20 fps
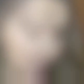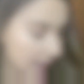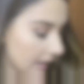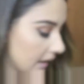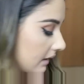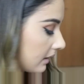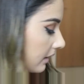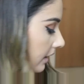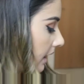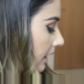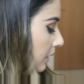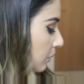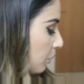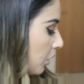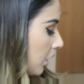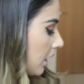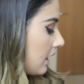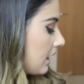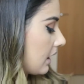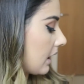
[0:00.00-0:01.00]
And then
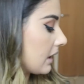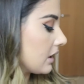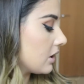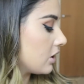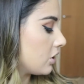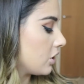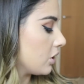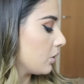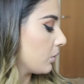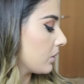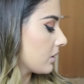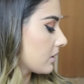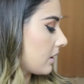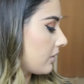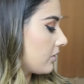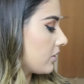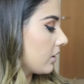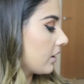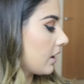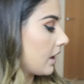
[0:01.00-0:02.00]
what I like to do once
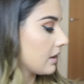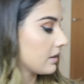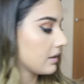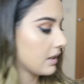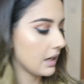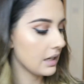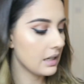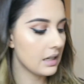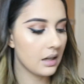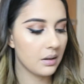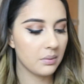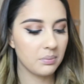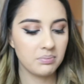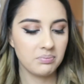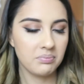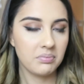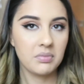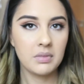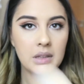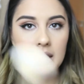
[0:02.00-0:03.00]
I've done that is take a
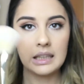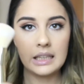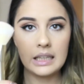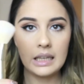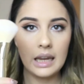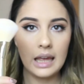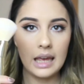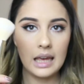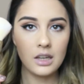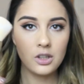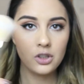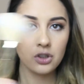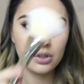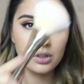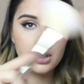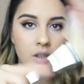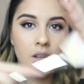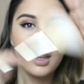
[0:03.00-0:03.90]
clean-ish.